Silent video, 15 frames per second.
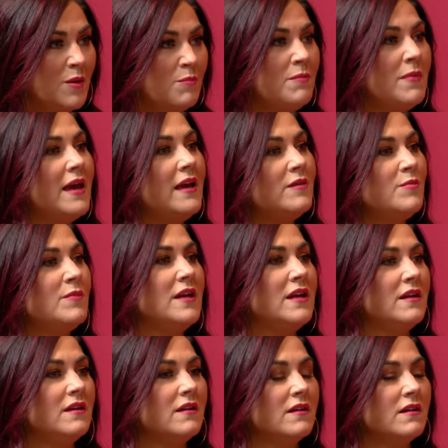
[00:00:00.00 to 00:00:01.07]
made
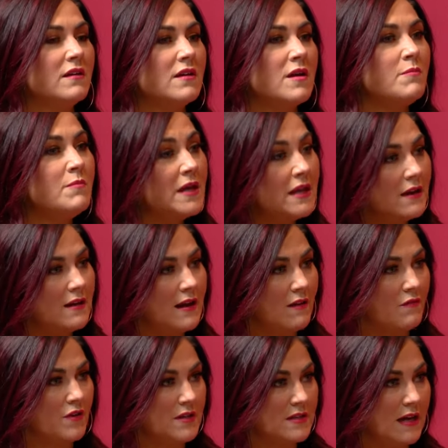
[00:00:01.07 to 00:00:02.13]
me committed every